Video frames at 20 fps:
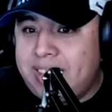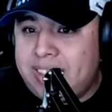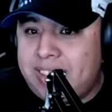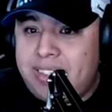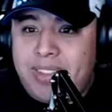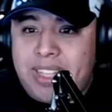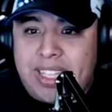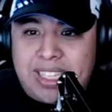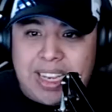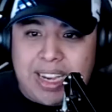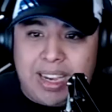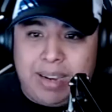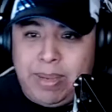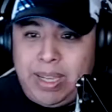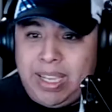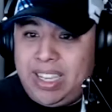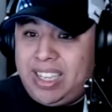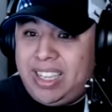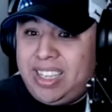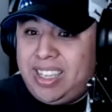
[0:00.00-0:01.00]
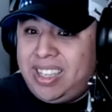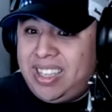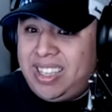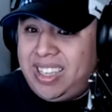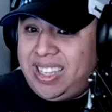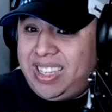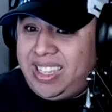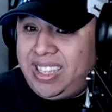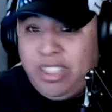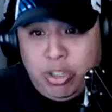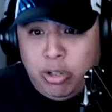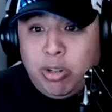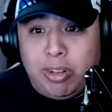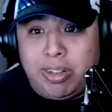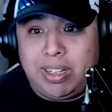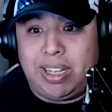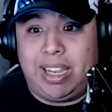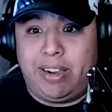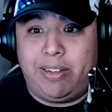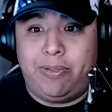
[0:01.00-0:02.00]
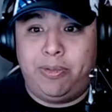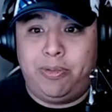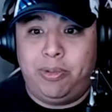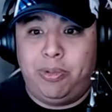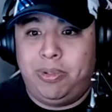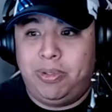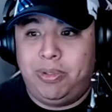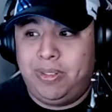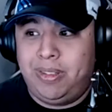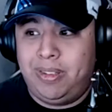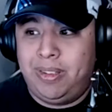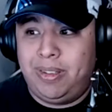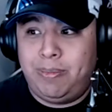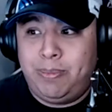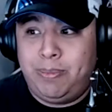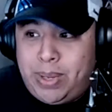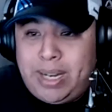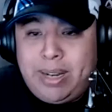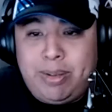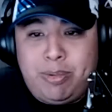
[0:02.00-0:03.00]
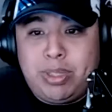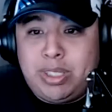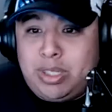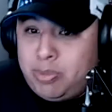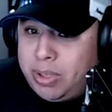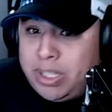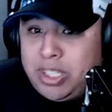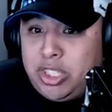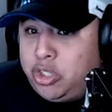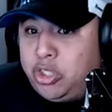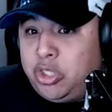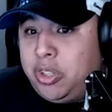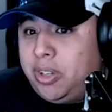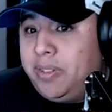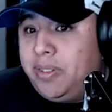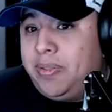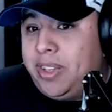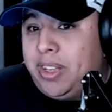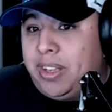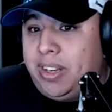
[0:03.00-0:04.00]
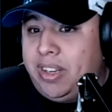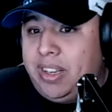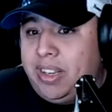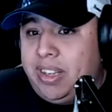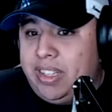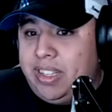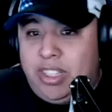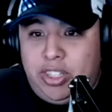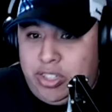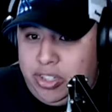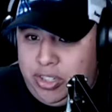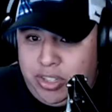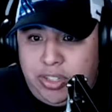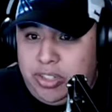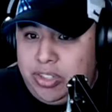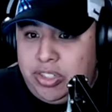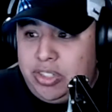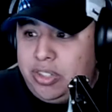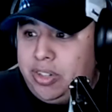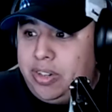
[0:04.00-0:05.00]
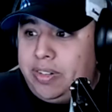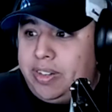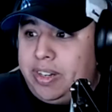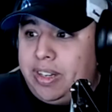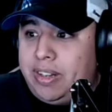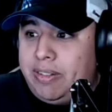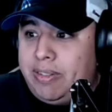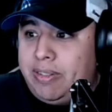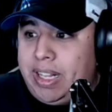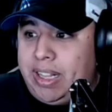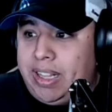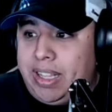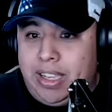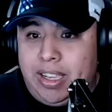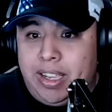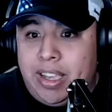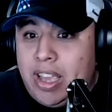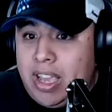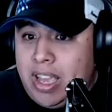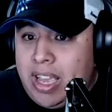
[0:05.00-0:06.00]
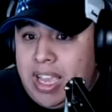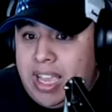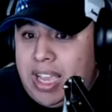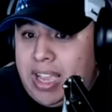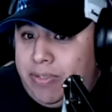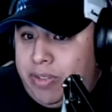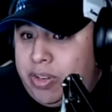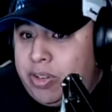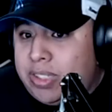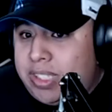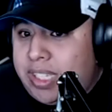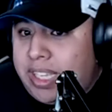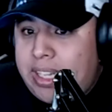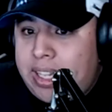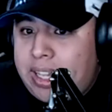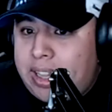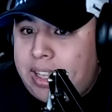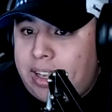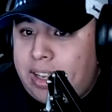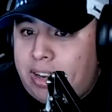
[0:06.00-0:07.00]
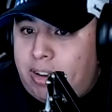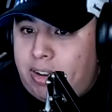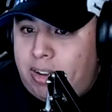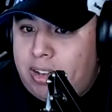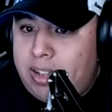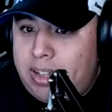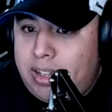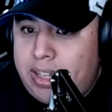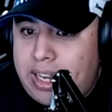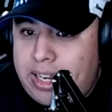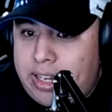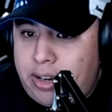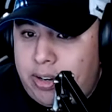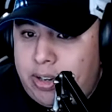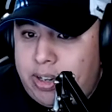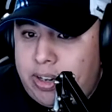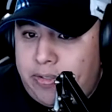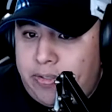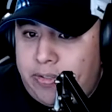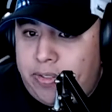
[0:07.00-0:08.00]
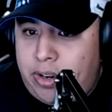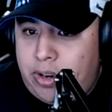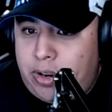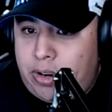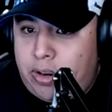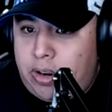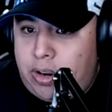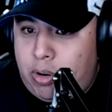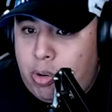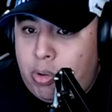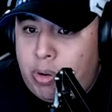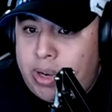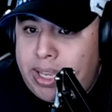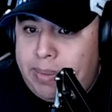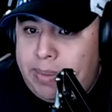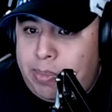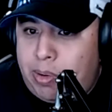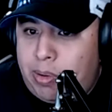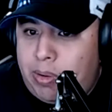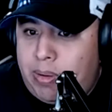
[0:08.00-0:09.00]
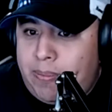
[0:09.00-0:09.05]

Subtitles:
of the timing, you look like a fool. But it was what you should have done. You should have done the right thing. If you're seeing that your goalkeeper